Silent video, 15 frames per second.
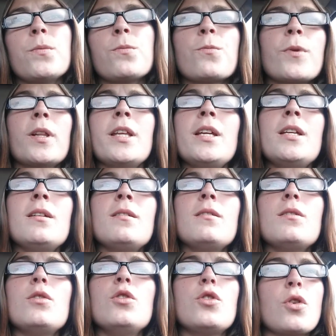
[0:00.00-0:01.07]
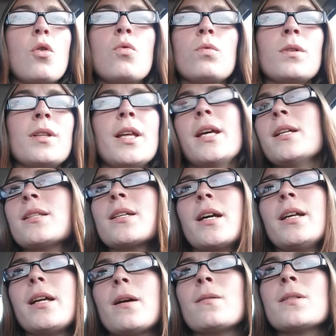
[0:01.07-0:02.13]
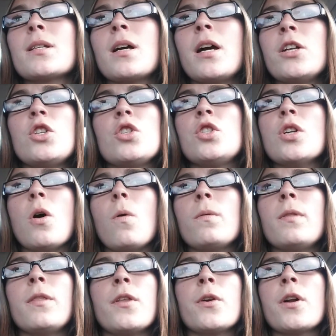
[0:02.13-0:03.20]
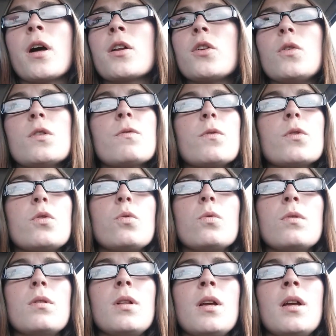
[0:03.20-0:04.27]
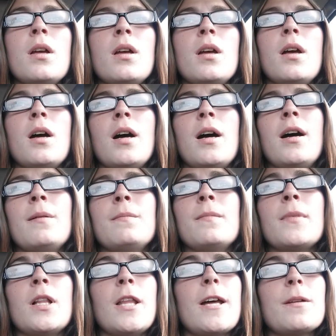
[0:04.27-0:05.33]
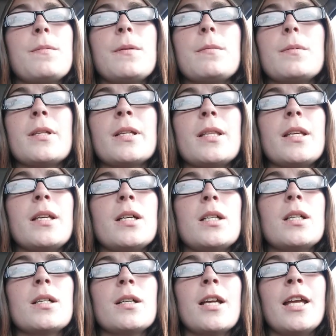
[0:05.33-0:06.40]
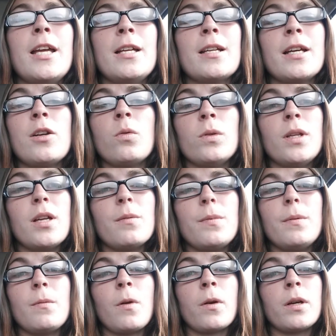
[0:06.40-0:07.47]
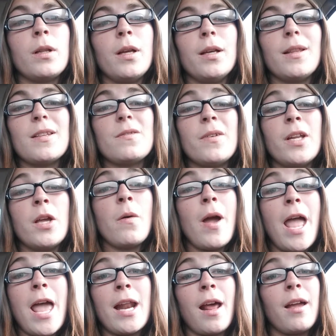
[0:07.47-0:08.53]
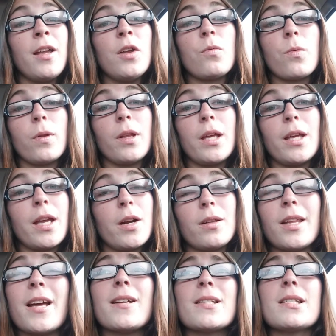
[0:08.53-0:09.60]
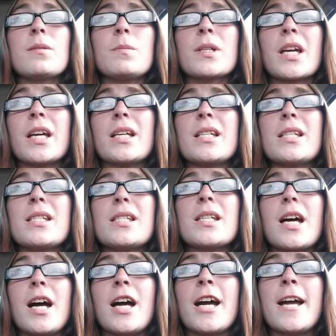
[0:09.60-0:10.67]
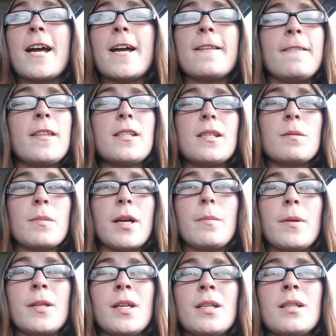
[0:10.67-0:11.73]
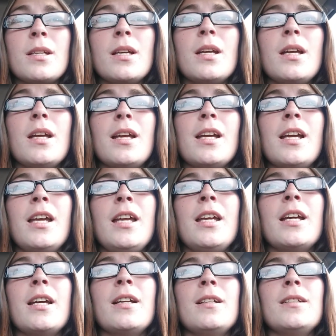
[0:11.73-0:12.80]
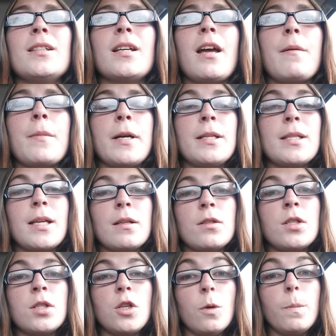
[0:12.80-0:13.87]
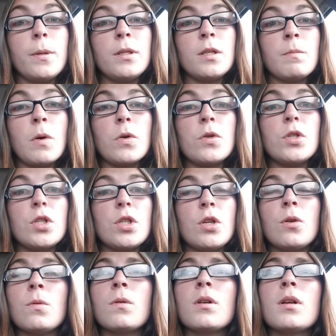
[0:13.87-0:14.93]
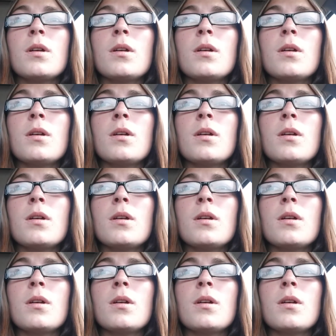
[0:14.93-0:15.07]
really don't like tie downs. I just don't. They're not a useful tool. A lot of people think they are, and I know a lot of people aren't going to like this video, and I could really care less, because this is my opinion, and I might sound stupid to most of you,